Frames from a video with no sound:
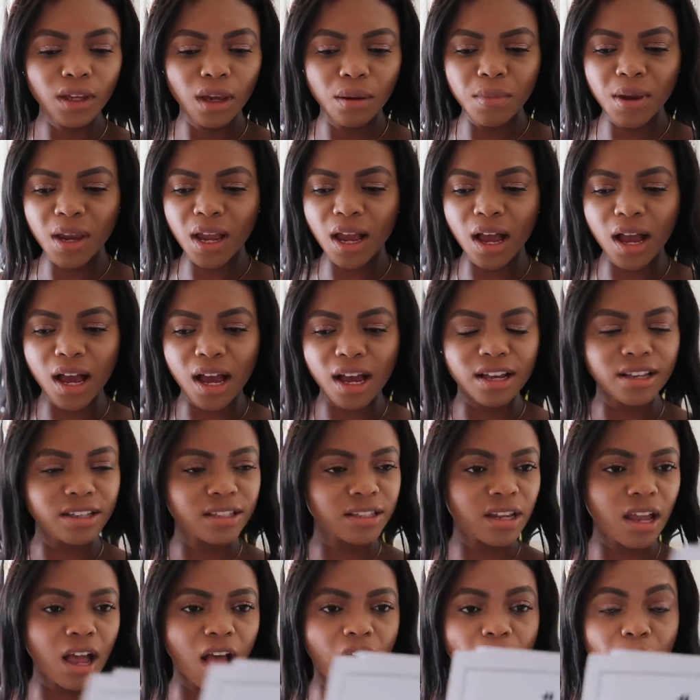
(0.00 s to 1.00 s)

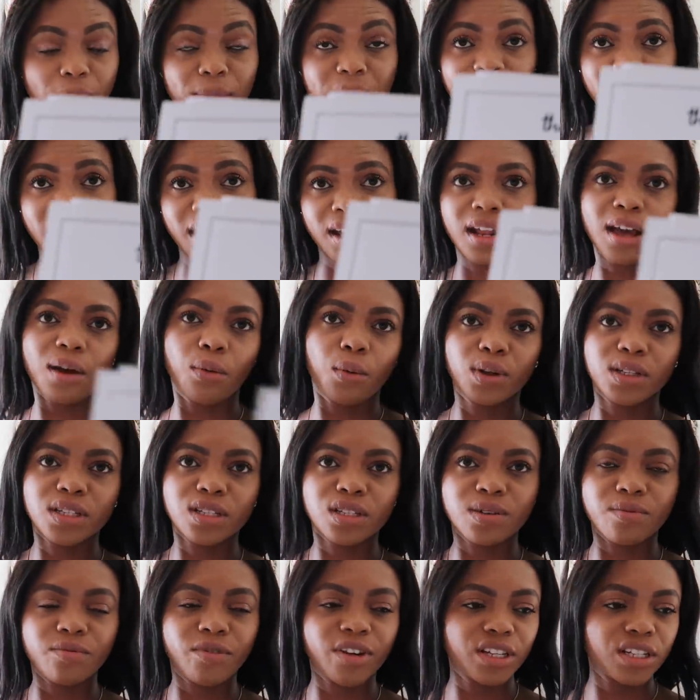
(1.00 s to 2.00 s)
Because, again, I
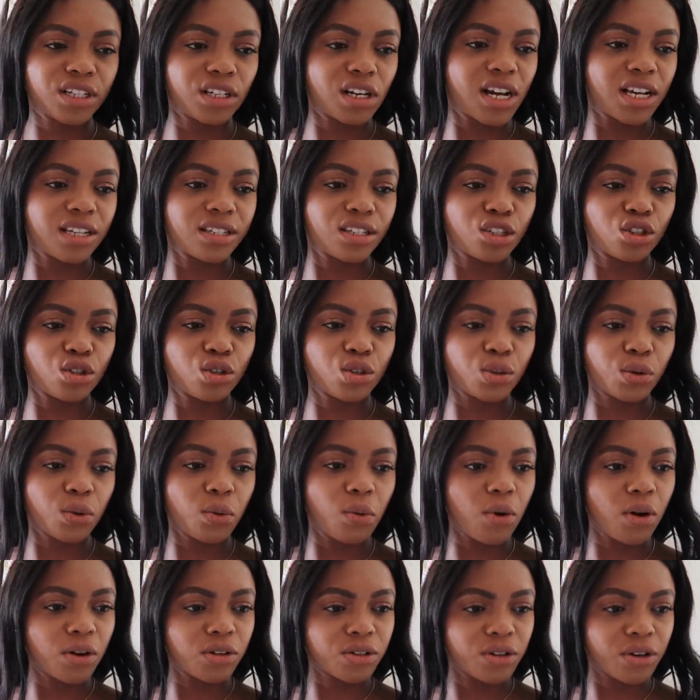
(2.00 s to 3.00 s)
wanted some vintage glasses to drink
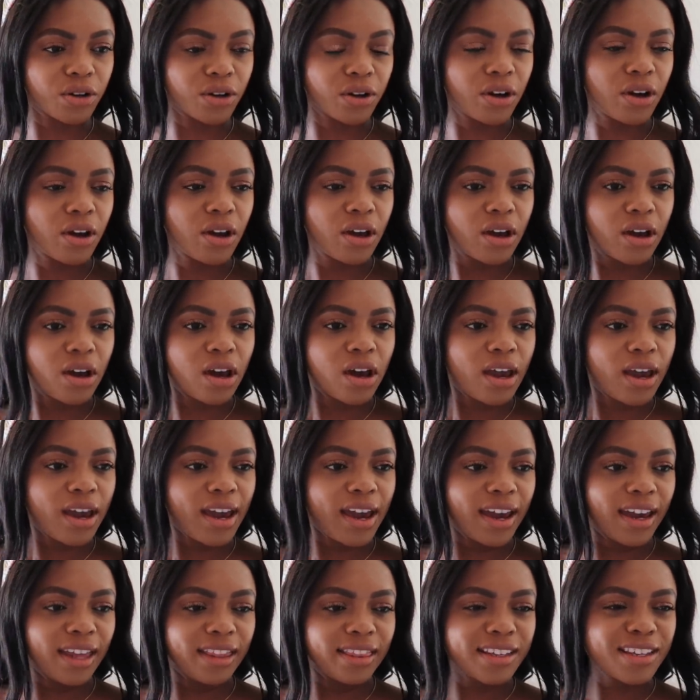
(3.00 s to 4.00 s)
water.
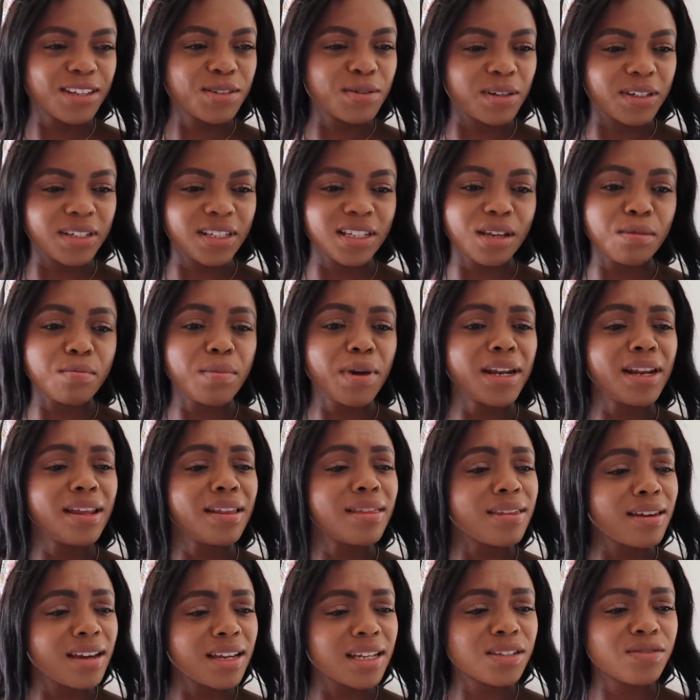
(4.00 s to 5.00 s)
And this one, she said,
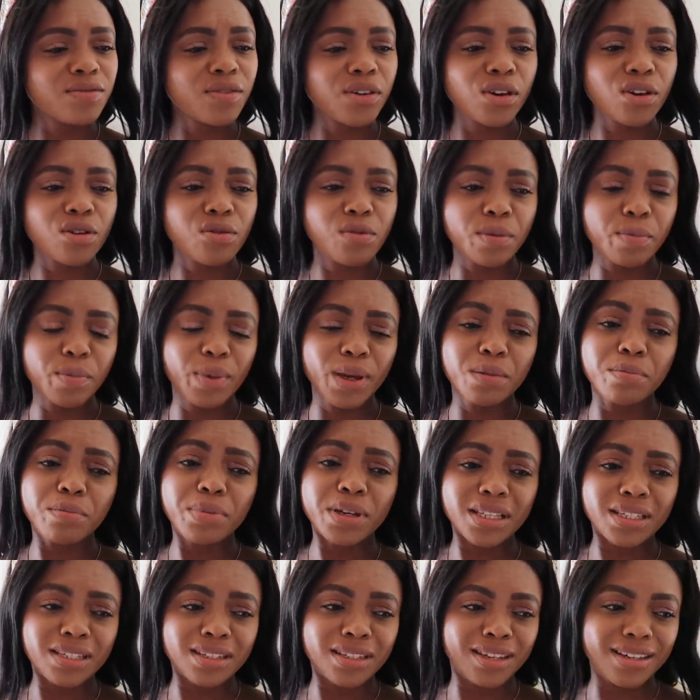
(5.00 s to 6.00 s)
many thanks for your repeat
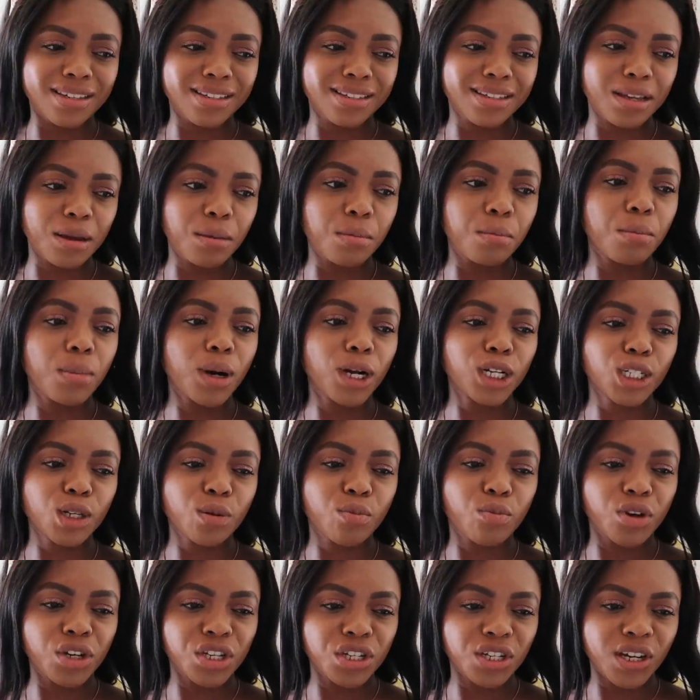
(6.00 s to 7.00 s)
business. Much
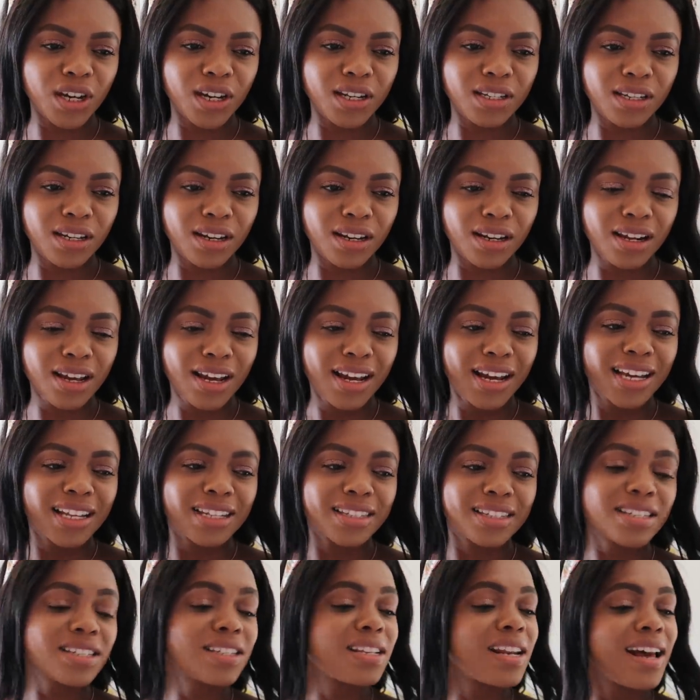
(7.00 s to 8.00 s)
appreciated.
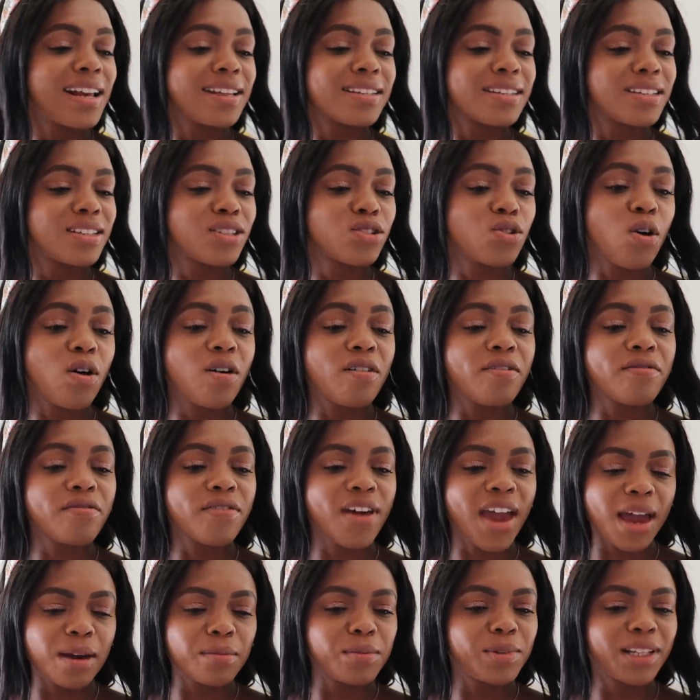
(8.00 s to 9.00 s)
These glasses are
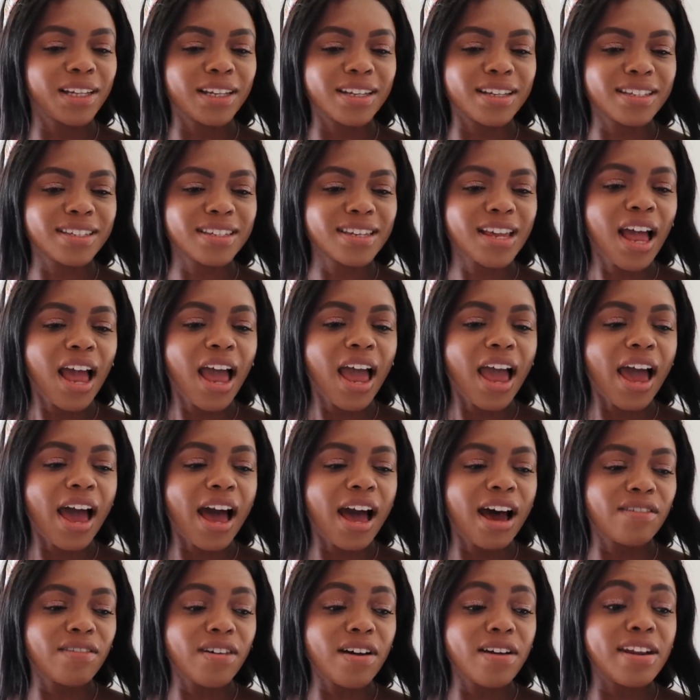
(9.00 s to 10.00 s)
fabulous.
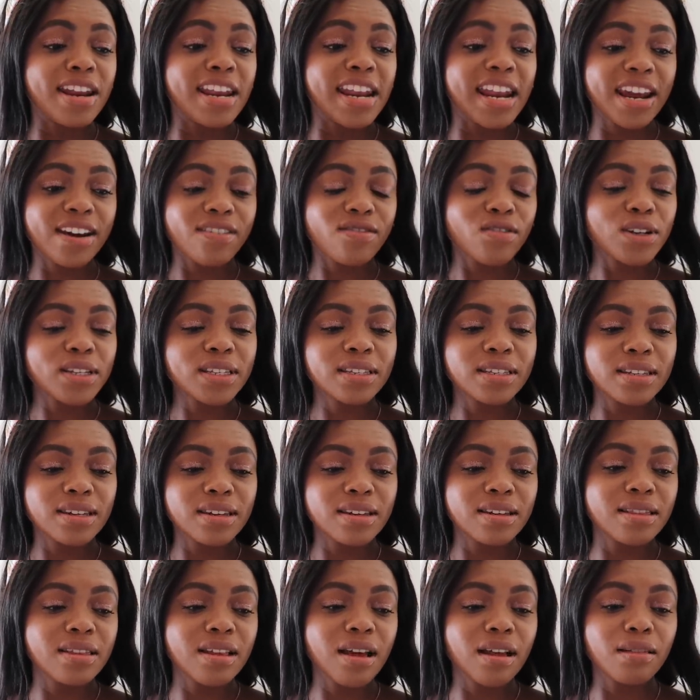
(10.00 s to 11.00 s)
I've never
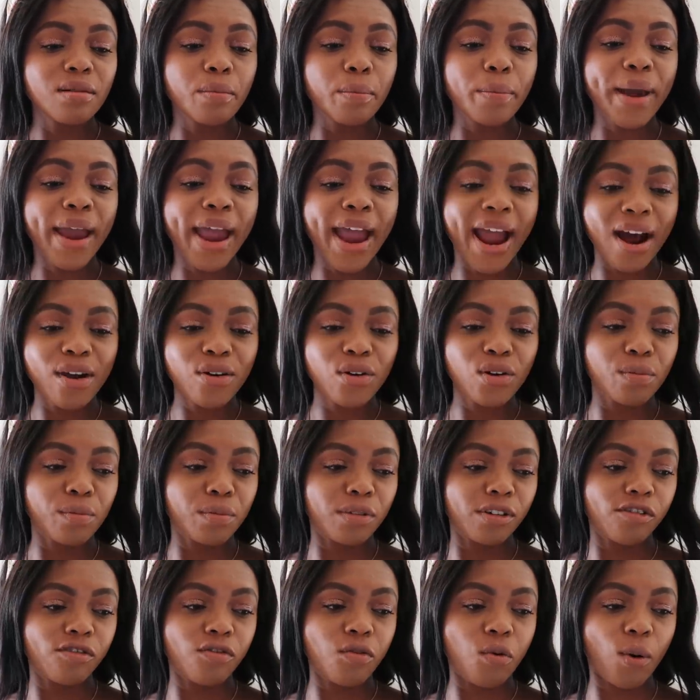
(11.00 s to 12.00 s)
seen the pattern
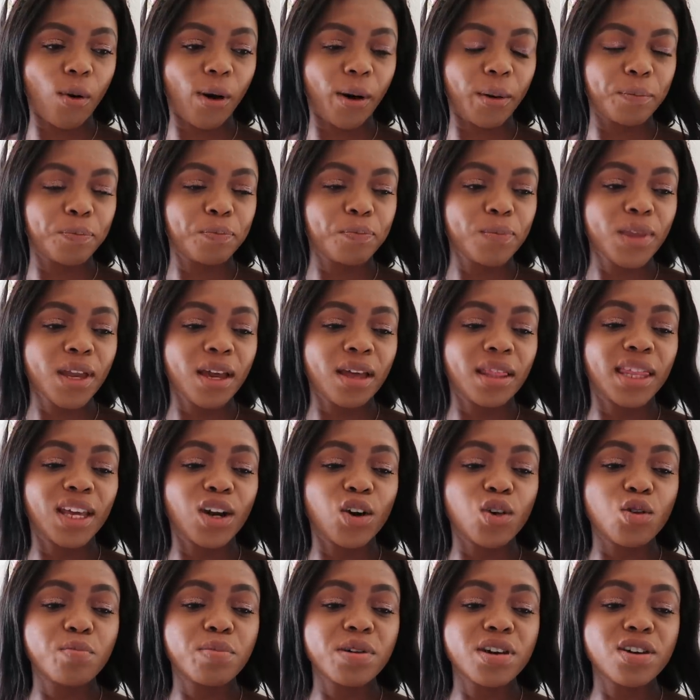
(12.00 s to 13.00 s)
before. They
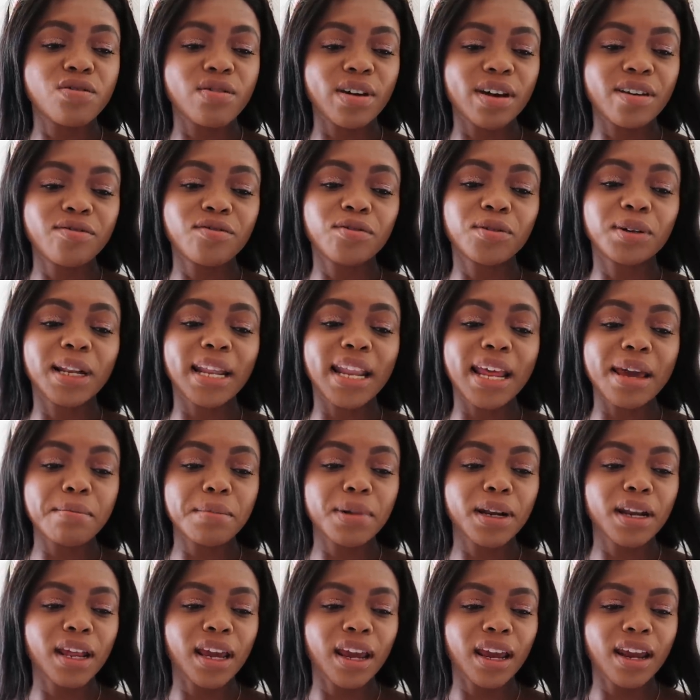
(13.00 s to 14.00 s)
would be great for
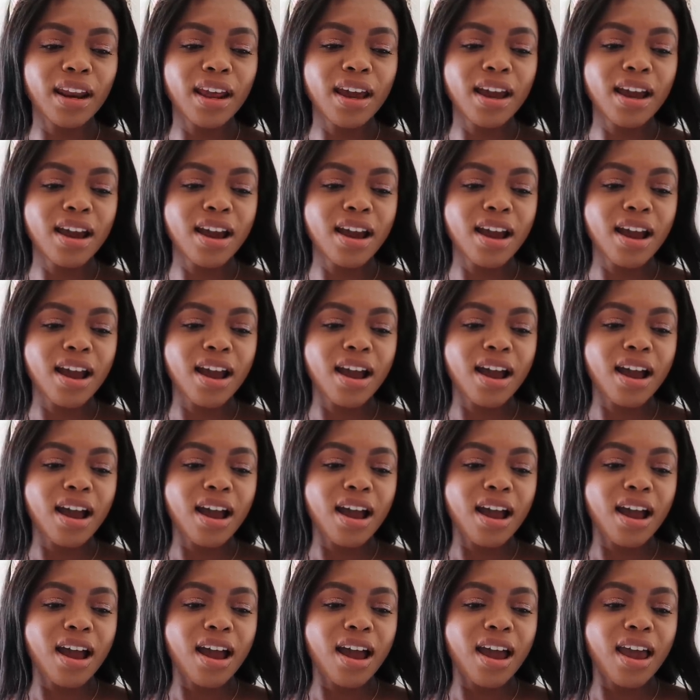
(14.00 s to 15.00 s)
lemonade
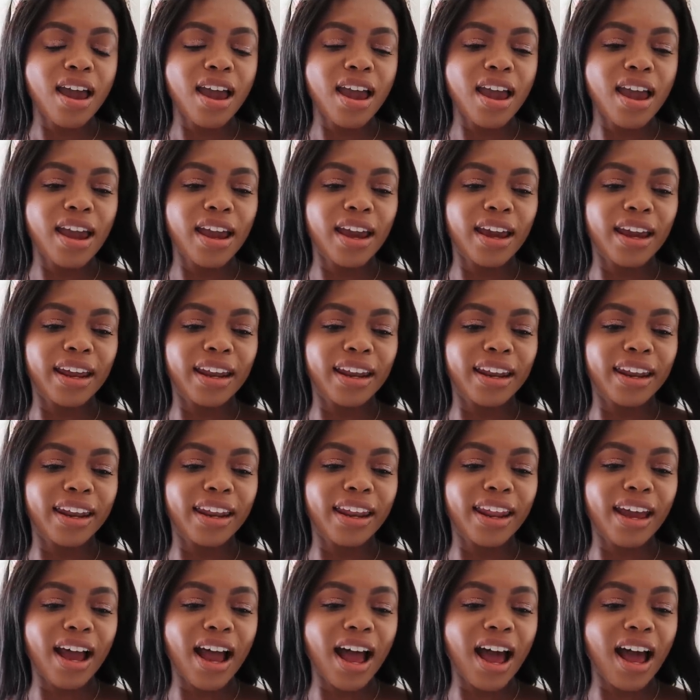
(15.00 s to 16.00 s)

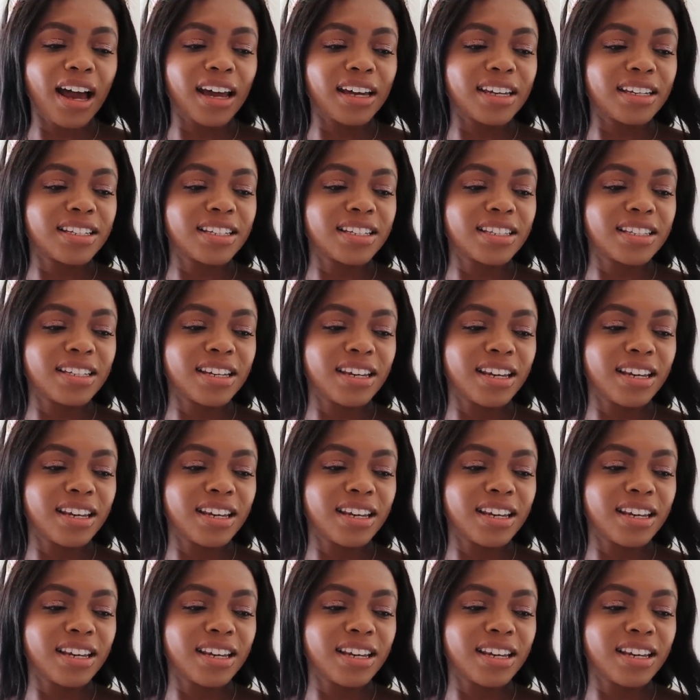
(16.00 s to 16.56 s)
and iced